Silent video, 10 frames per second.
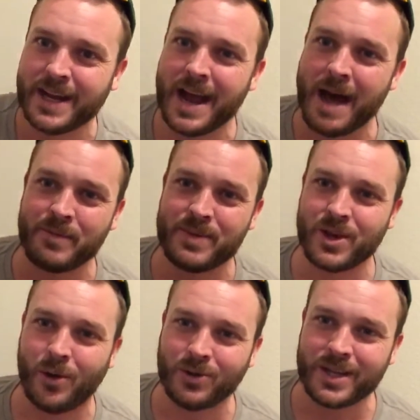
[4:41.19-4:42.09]
I'm going to be
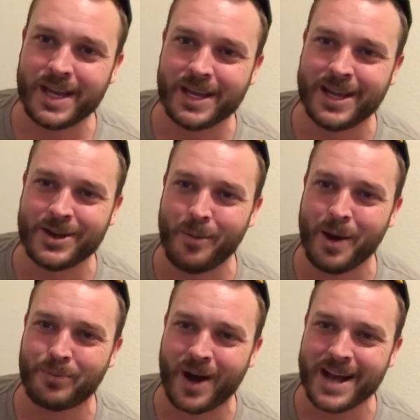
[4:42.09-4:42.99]
the only
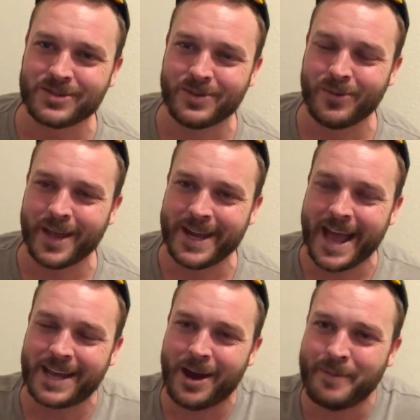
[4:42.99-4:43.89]
Nobel Prize in
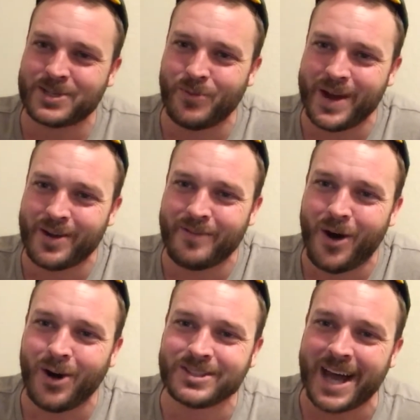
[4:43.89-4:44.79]
economics winner of
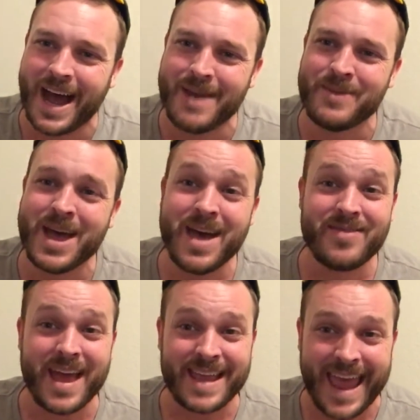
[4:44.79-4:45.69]
all time
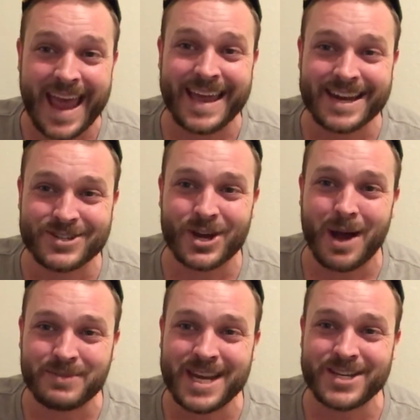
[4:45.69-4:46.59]
that can't get a
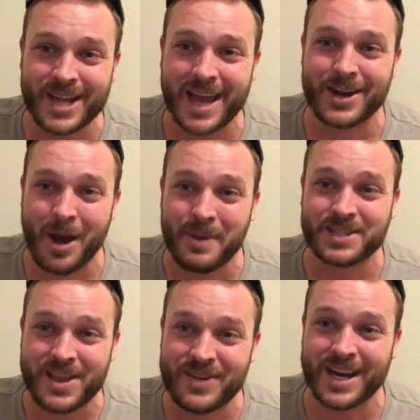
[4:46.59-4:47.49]
job teaching
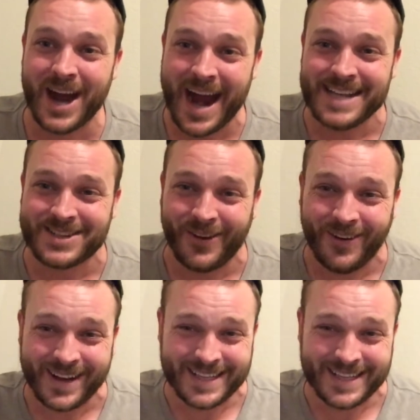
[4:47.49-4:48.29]
economics even in high school,